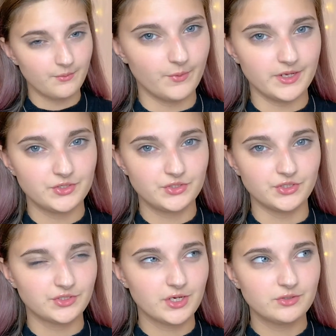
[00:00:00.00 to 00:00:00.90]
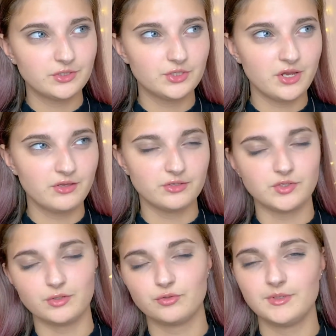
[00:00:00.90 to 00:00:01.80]
which just goes to show that
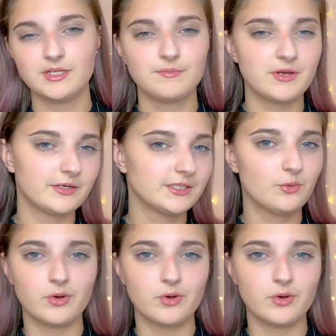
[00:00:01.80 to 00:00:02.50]
social media marketing